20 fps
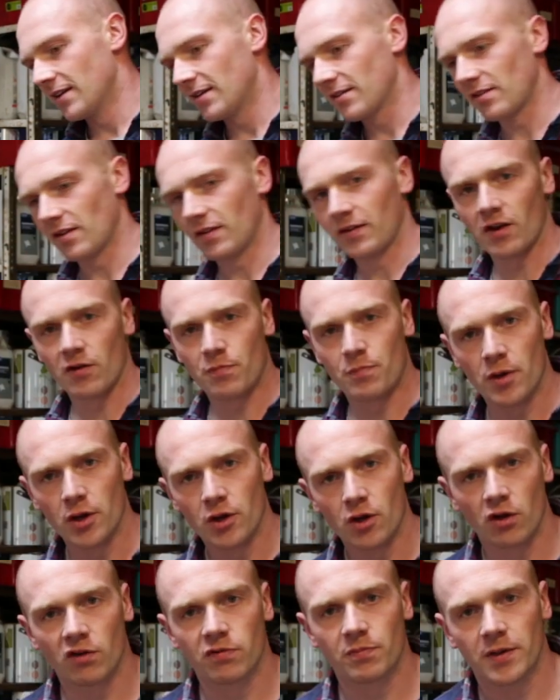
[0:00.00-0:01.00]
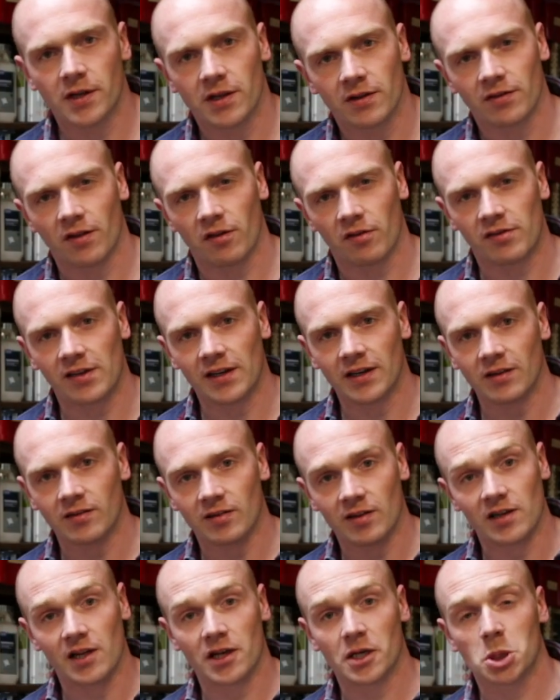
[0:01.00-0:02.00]
Something I've put off because I've seen it as
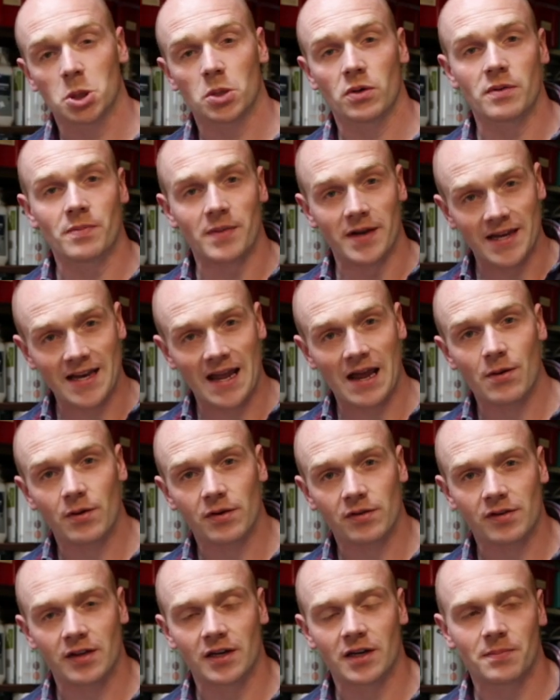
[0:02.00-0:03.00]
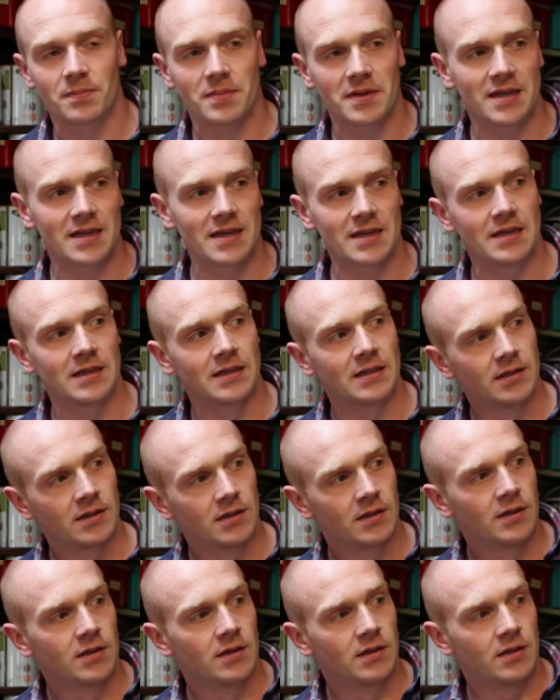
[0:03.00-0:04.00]
a luxury, but now it's gonna be,
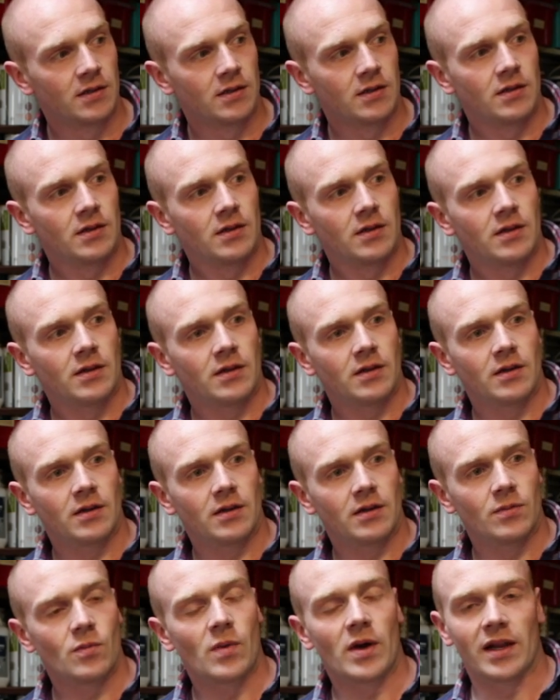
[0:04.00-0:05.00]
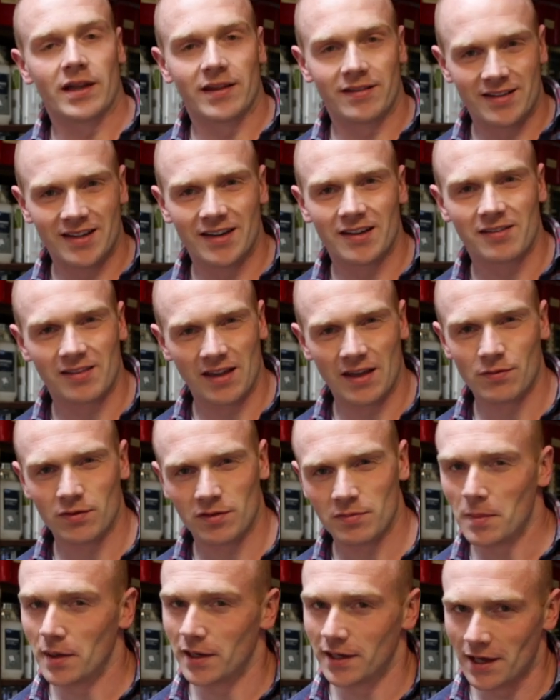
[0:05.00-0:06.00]
well, it's gonna save
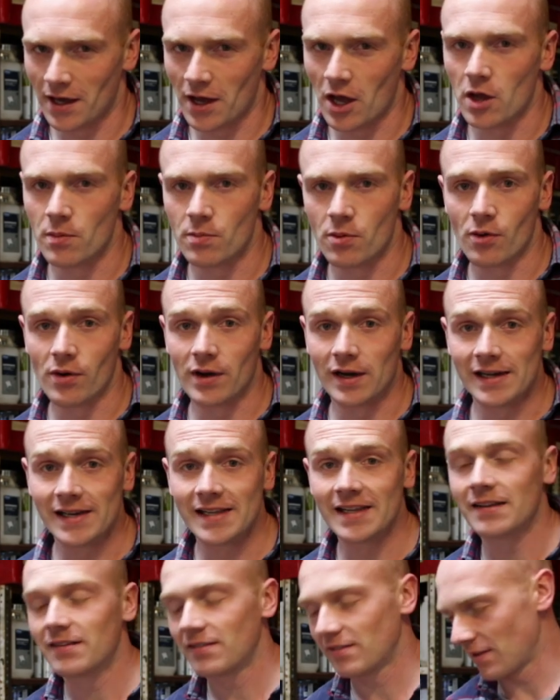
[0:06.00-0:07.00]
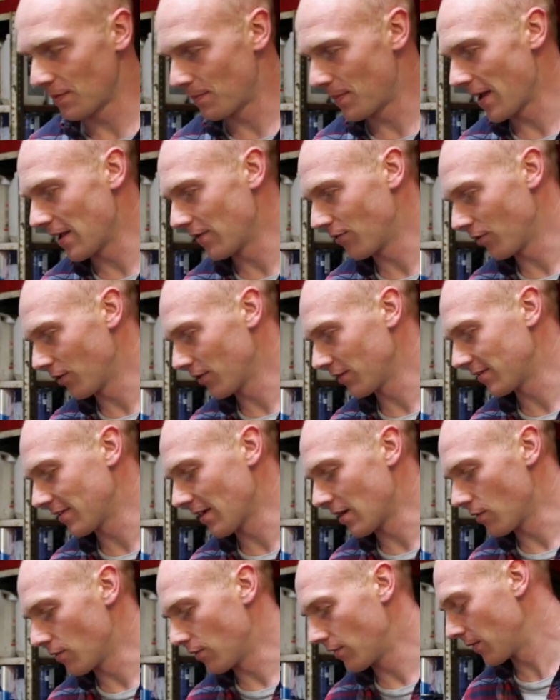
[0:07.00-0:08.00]
us money, I hope, or at least pay for
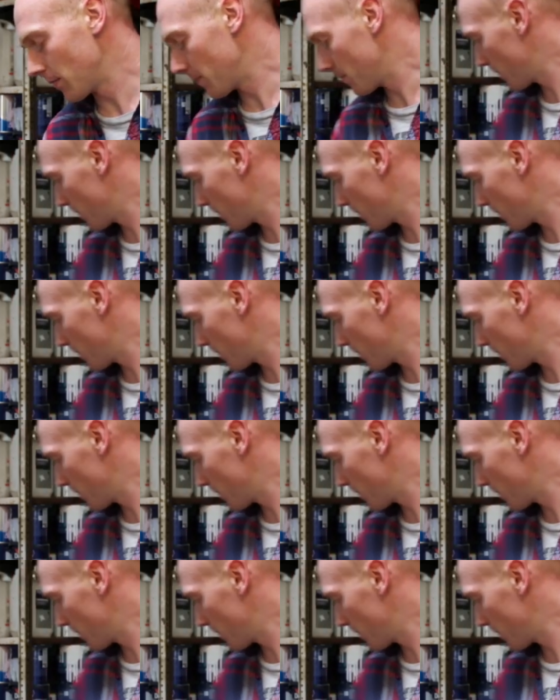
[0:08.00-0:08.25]
itself.